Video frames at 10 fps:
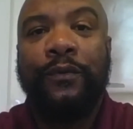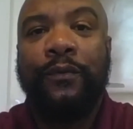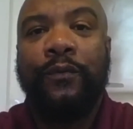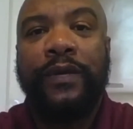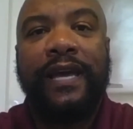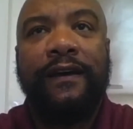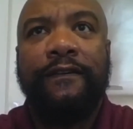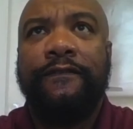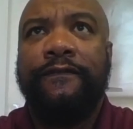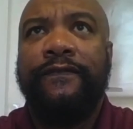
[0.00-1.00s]
We
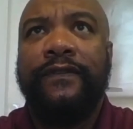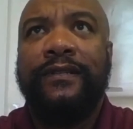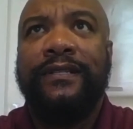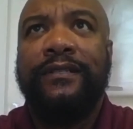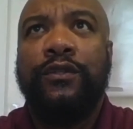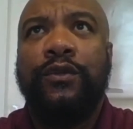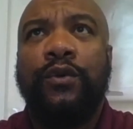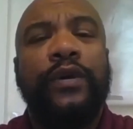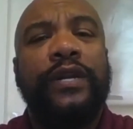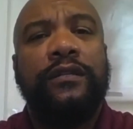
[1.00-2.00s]
have
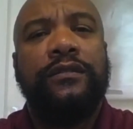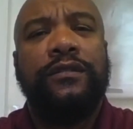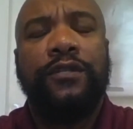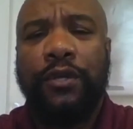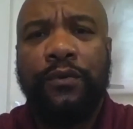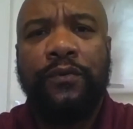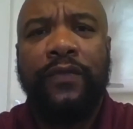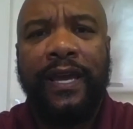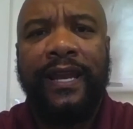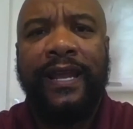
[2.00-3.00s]
22
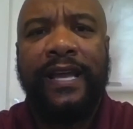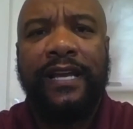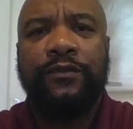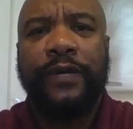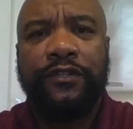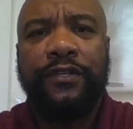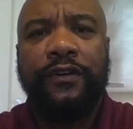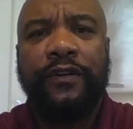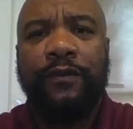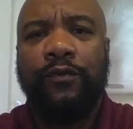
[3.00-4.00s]
that has registered
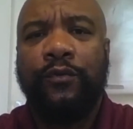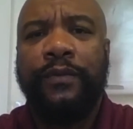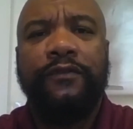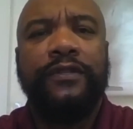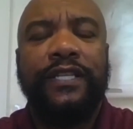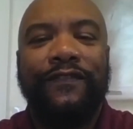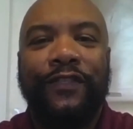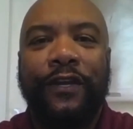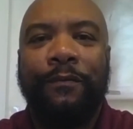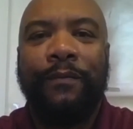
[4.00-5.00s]
and will be receiving
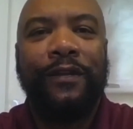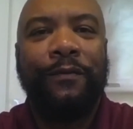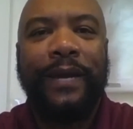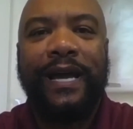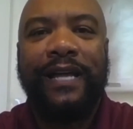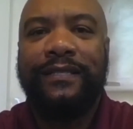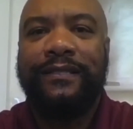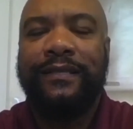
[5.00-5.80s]
their mail-in ballots.